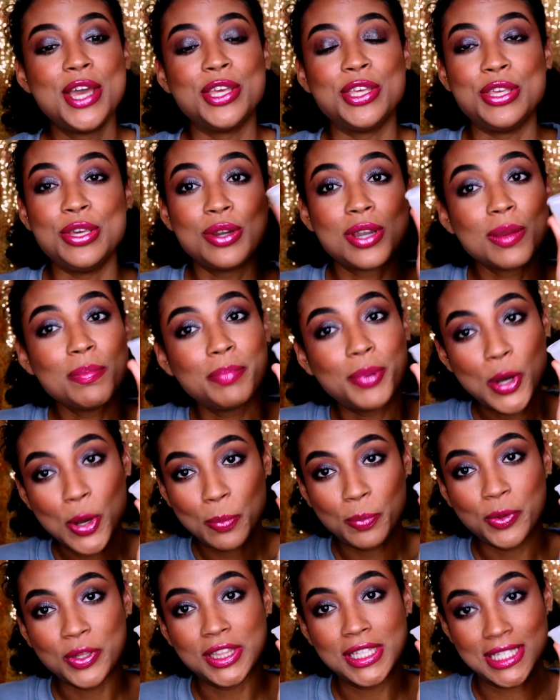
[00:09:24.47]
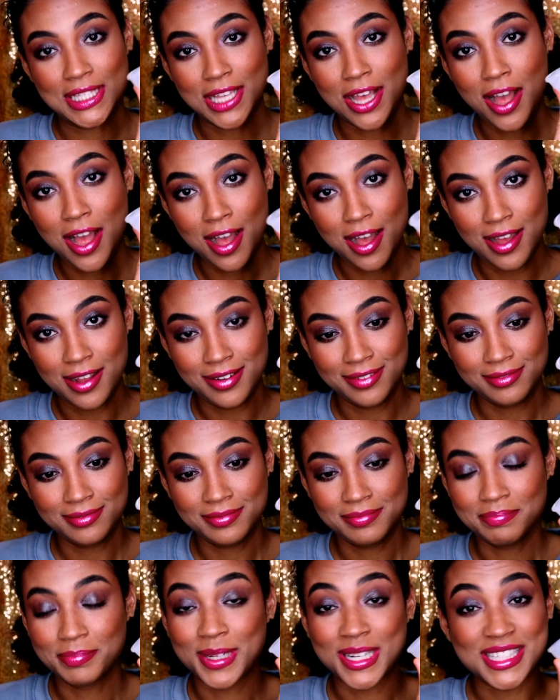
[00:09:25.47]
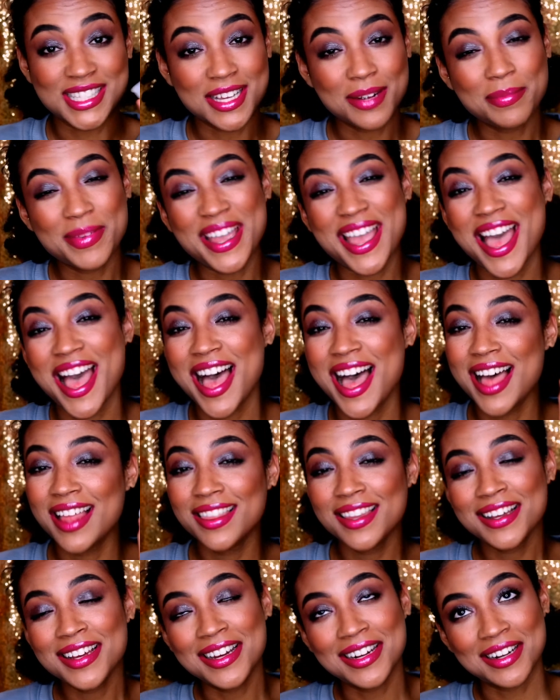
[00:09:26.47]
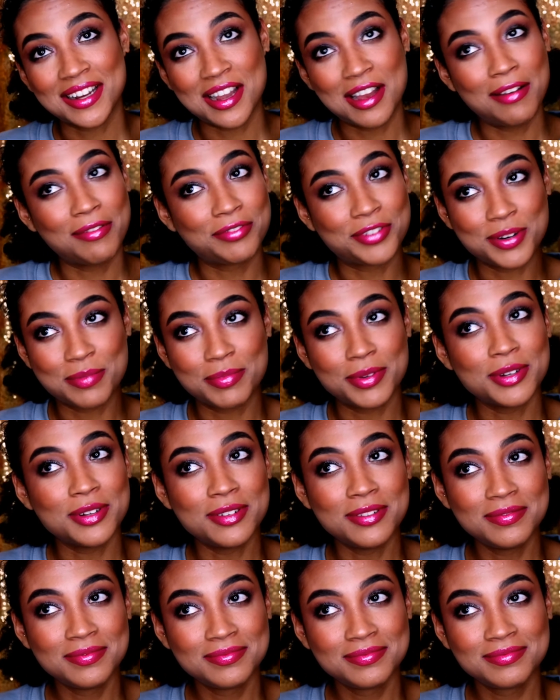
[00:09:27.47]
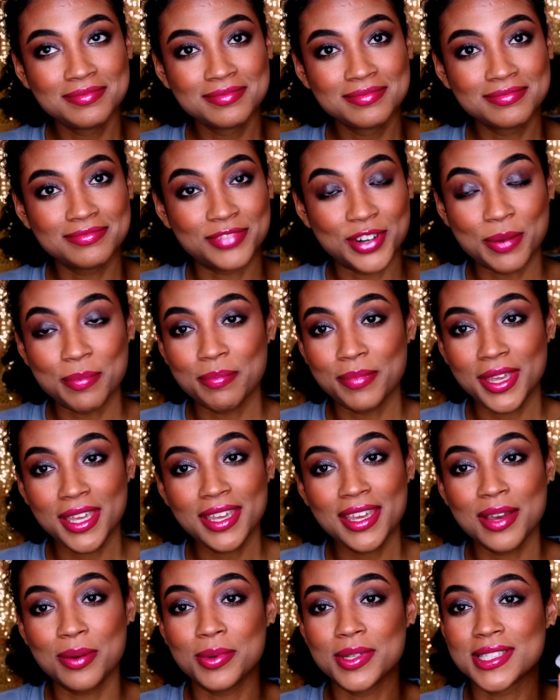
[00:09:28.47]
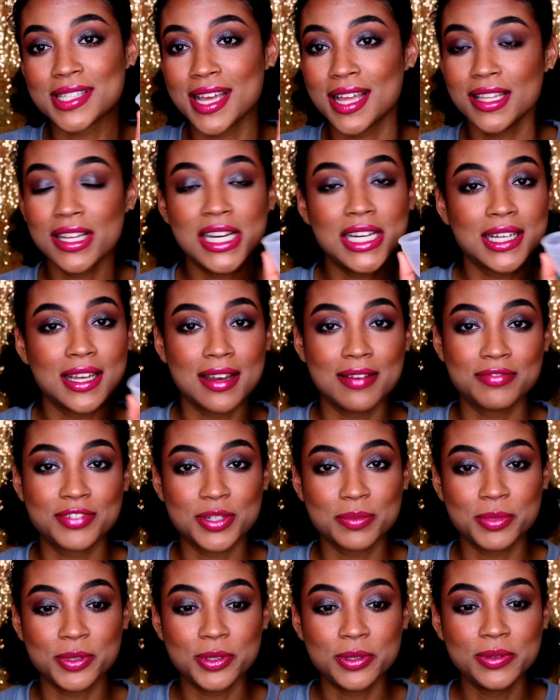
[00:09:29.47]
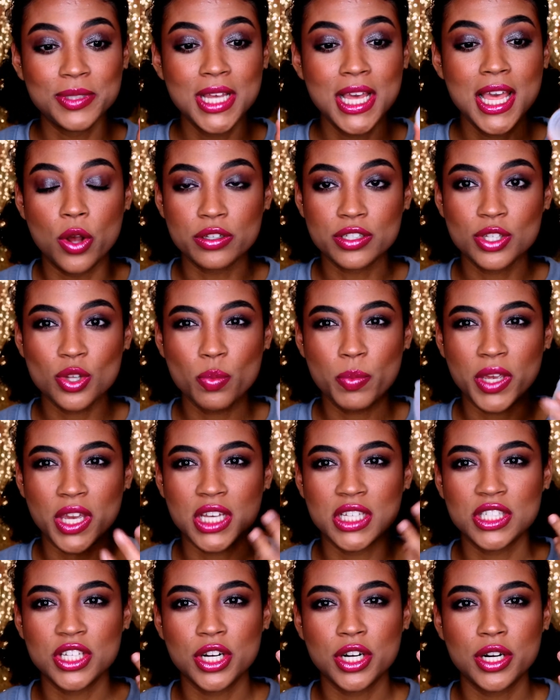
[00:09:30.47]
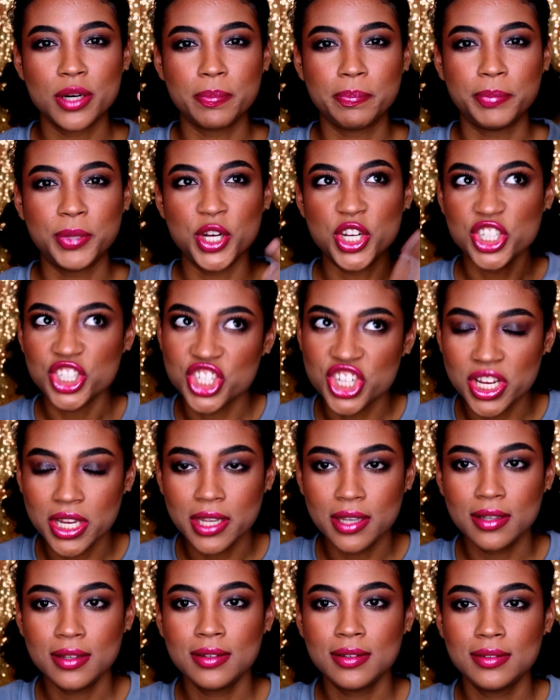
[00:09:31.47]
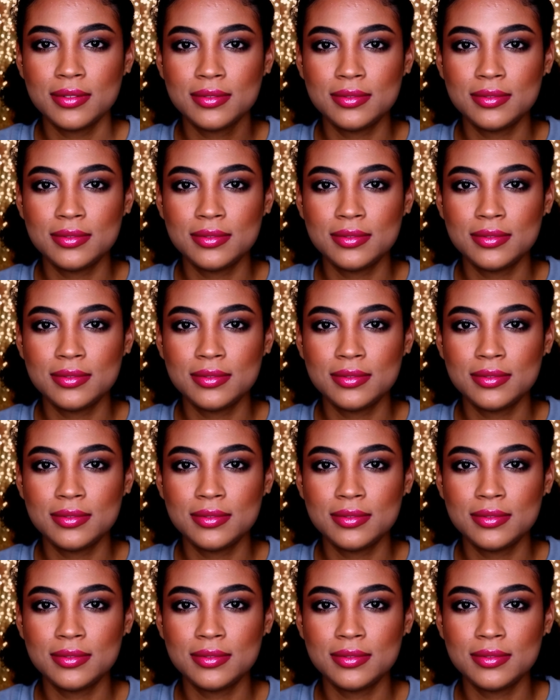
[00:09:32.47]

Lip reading: you could poop with this on, but it's gonna be hella uncomfortable. For me, it was hella uncomfortable. Also, because you're pushing